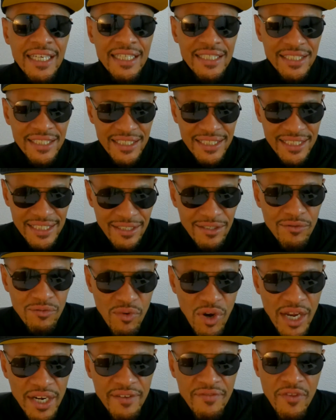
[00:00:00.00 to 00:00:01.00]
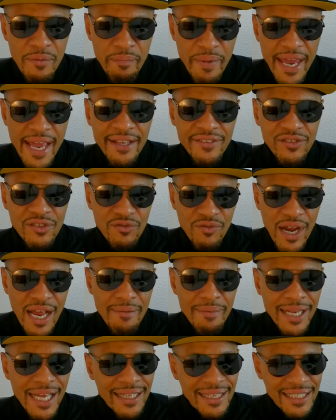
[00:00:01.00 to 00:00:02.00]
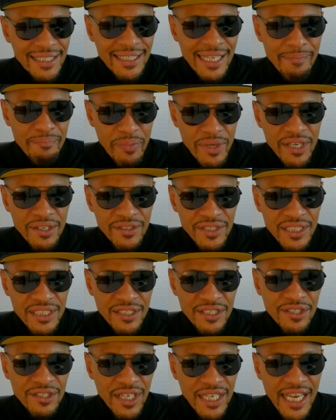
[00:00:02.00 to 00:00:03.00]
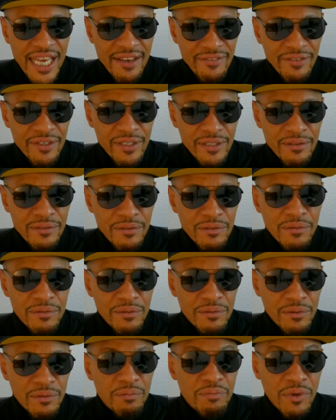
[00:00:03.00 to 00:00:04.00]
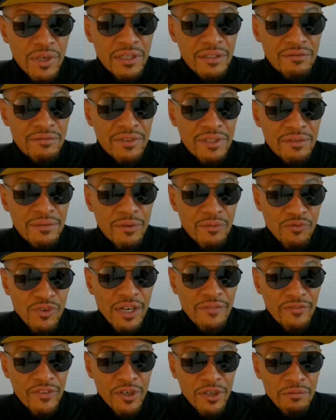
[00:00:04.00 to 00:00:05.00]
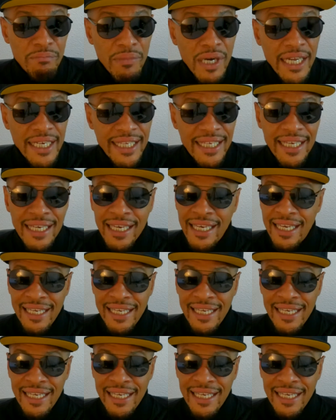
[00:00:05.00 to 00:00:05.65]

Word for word: She's still one of the best, right? But I think that Persoon girl gave her a, a, a, run for her money.